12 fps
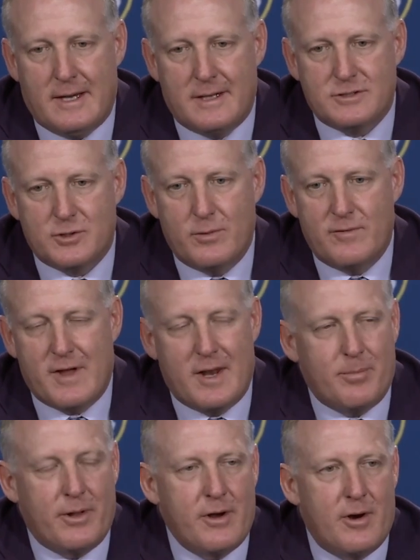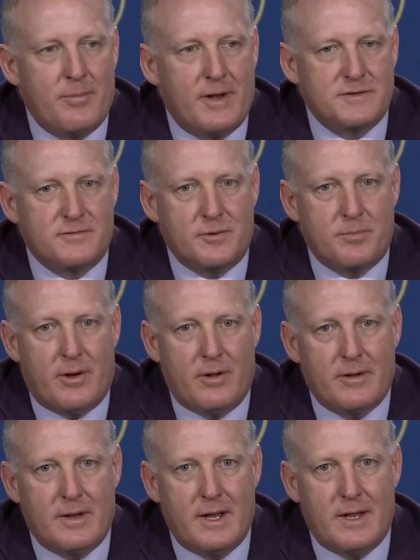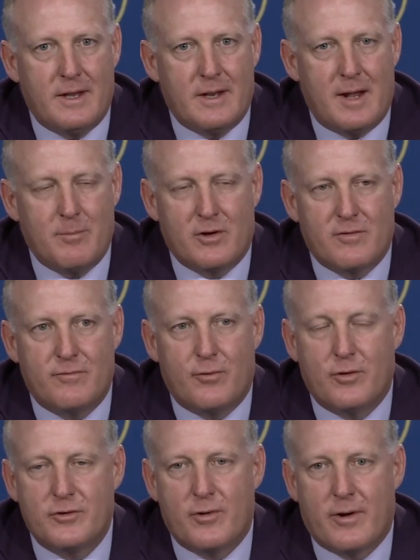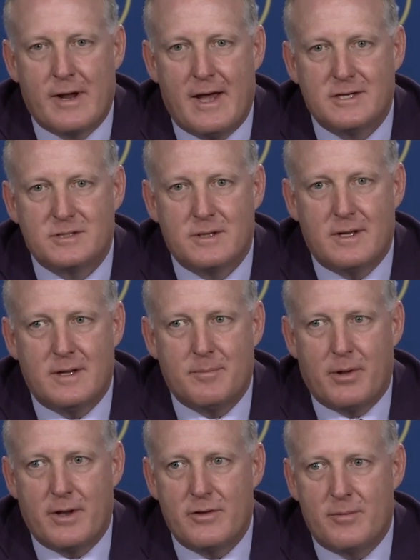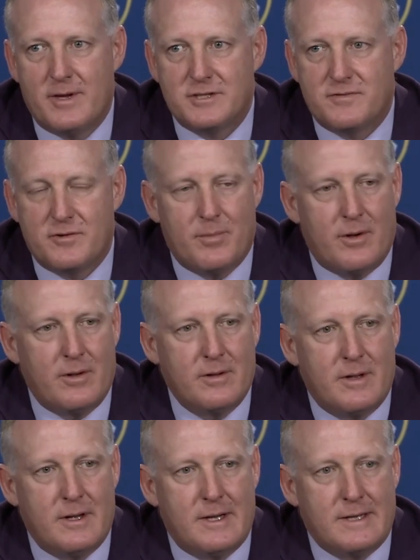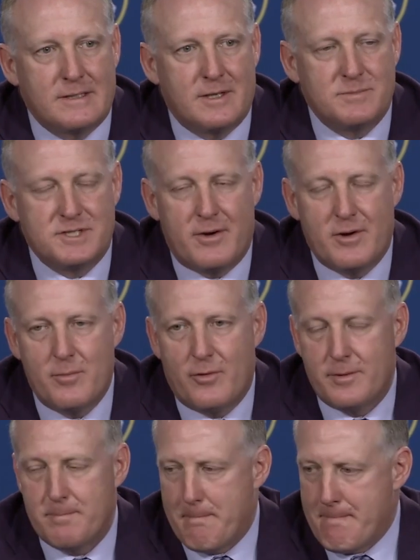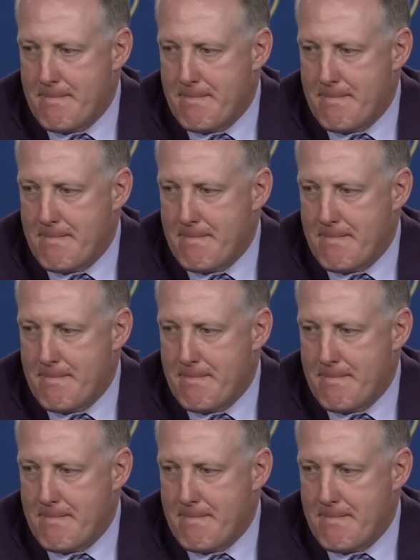So we've got to play our best football. And I'm looking forward to our guys playing their best football come Saturday morning.